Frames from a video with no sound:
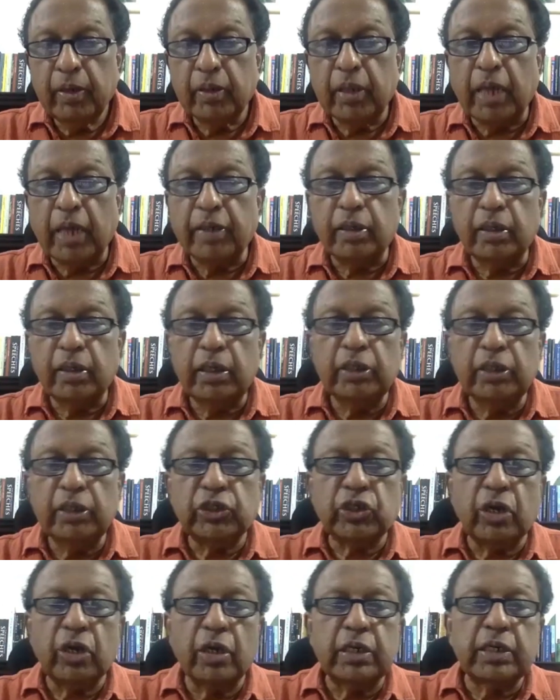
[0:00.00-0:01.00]
that
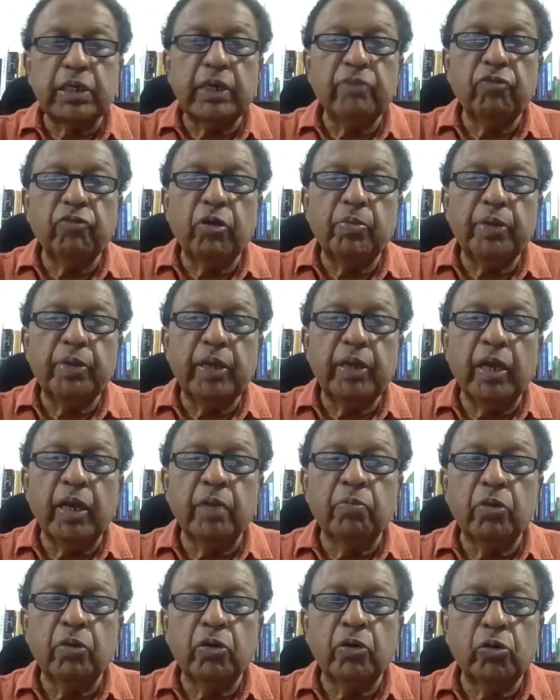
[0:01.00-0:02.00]
each country will be
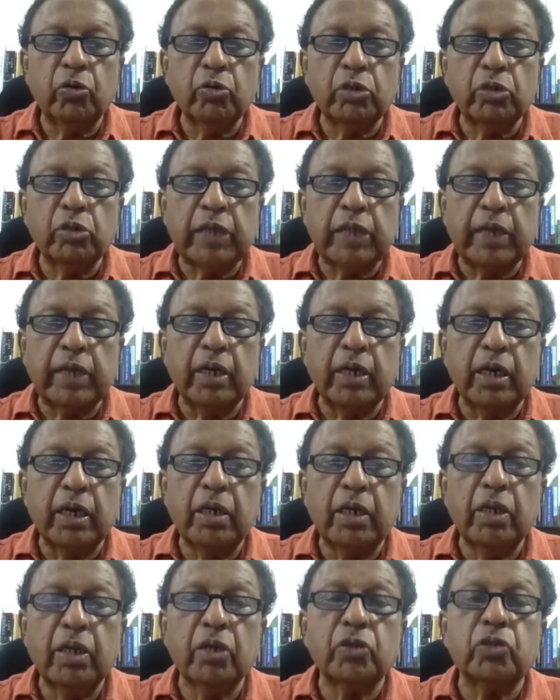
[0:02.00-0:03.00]
able to send a
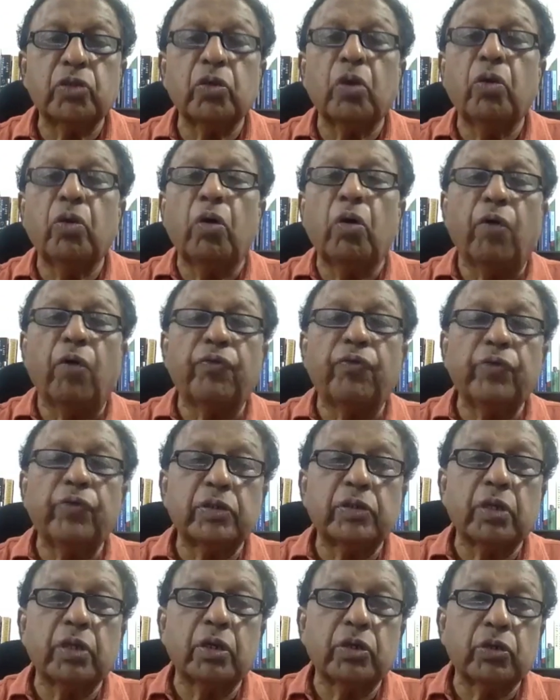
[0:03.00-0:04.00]
liaison
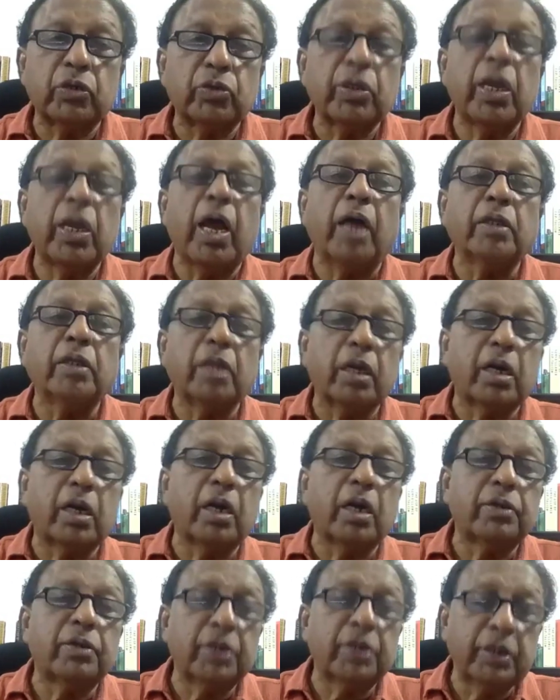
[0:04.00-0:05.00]
officer to the other
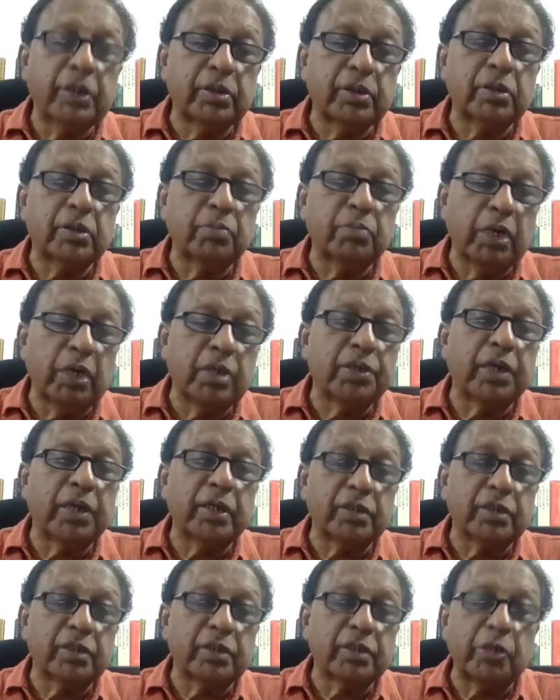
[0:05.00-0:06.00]
country's military
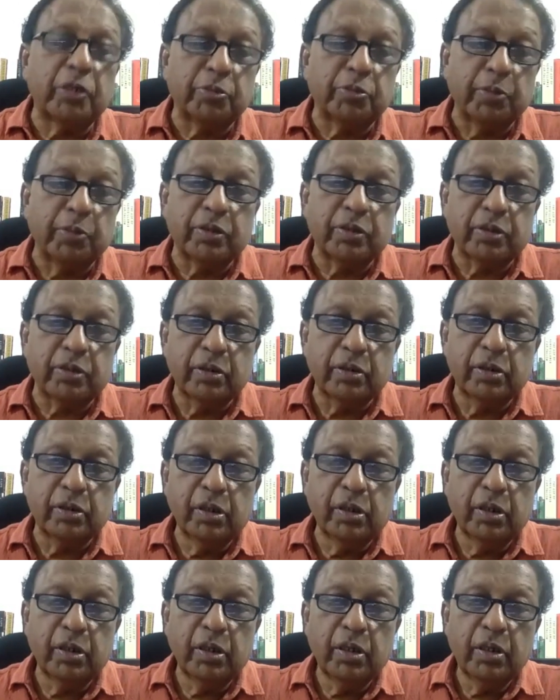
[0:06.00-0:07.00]
establishments.
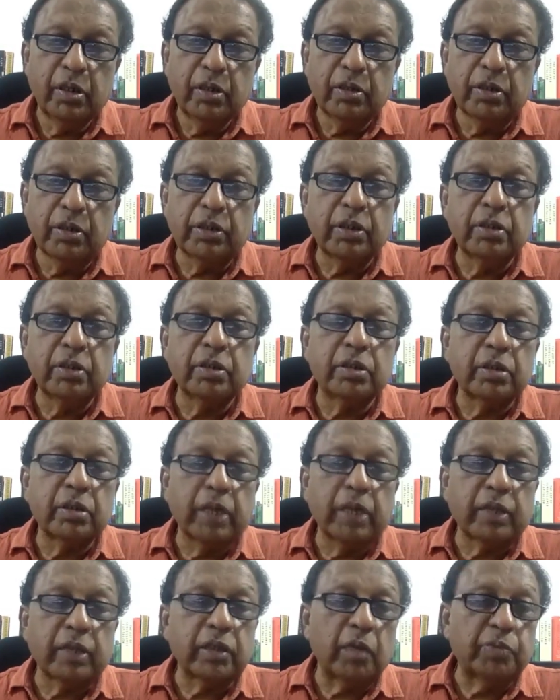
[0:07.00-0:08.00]
This is
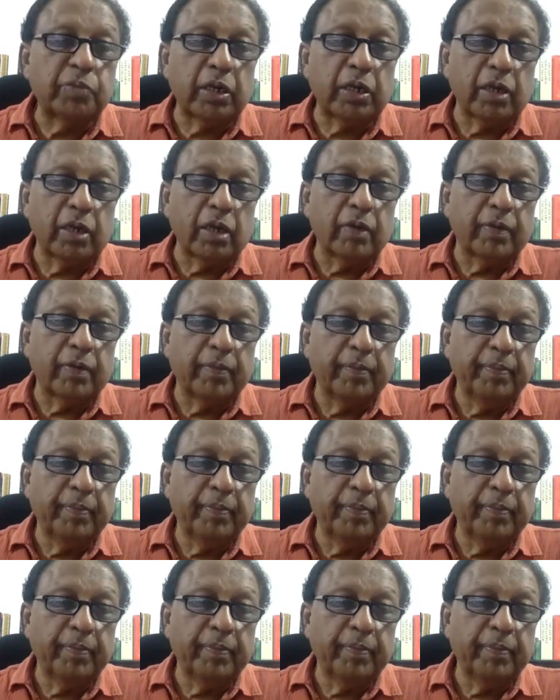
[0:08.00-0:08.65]
exceptional,